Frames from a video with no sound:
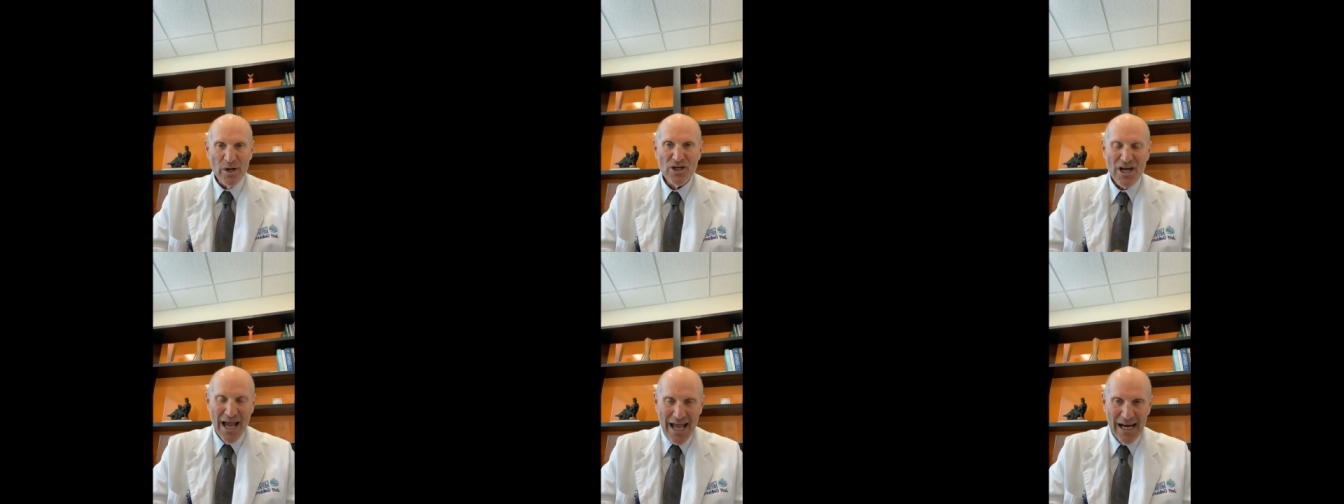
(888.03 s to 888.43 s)

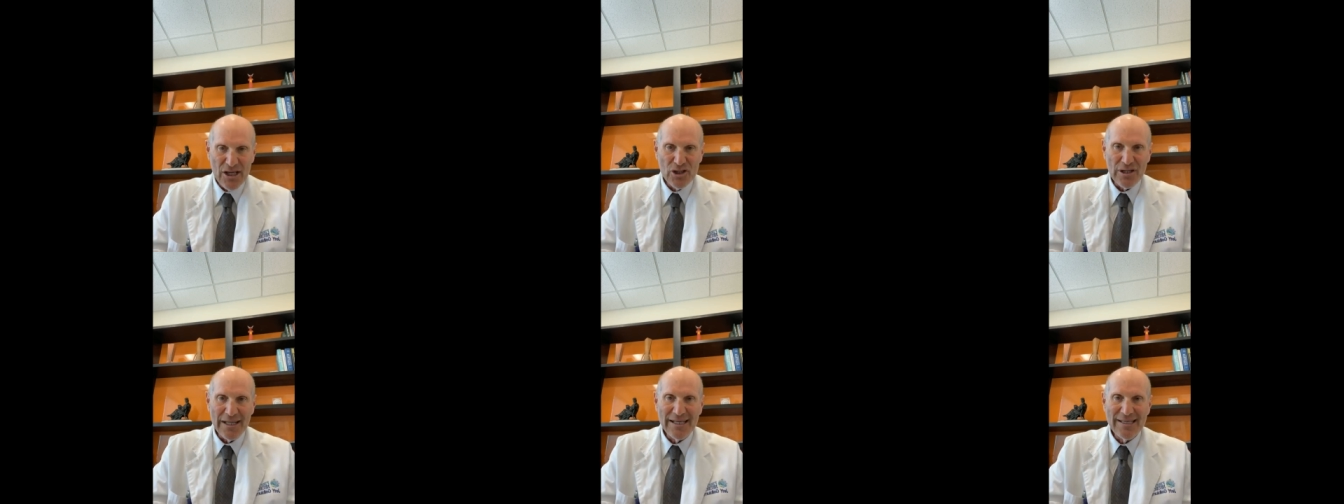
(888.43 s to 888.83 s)
which
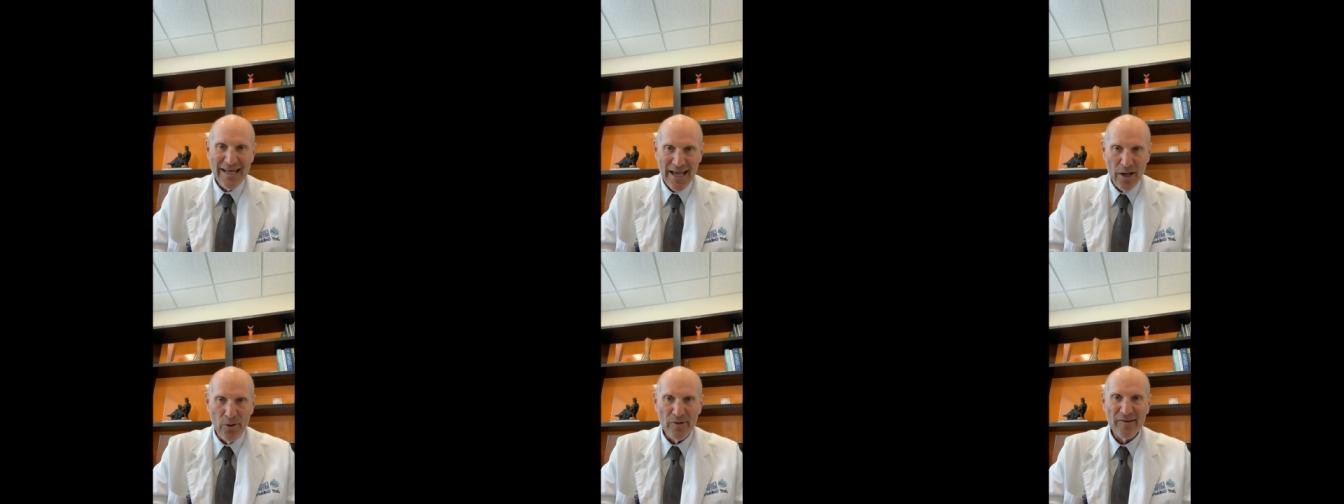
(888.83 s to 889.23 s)
actually
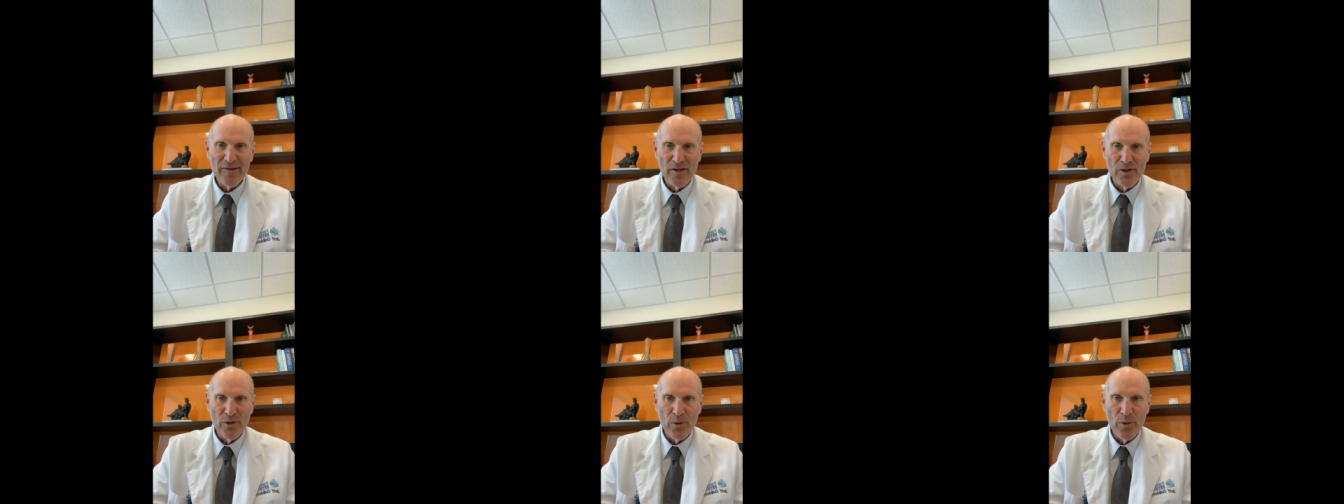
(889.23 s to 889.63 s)

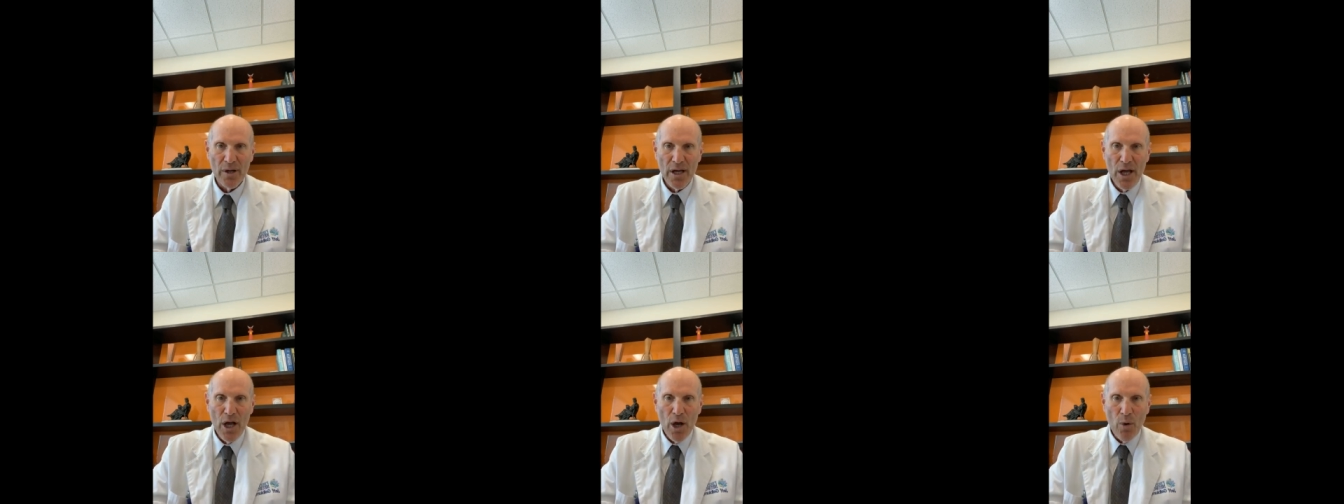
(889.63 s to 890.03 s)
tells
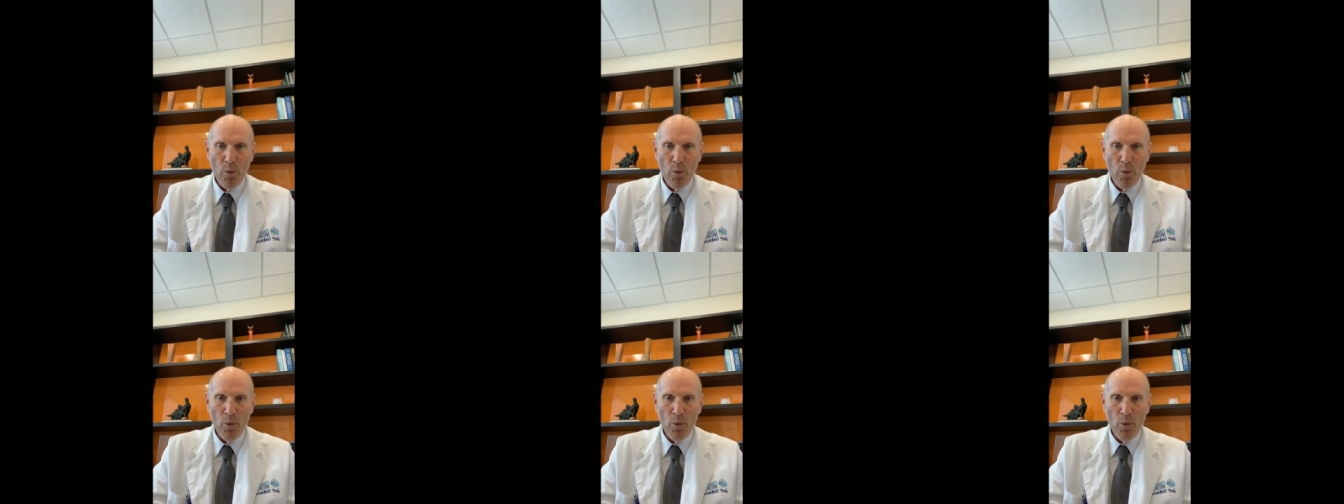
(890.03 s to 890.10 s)
you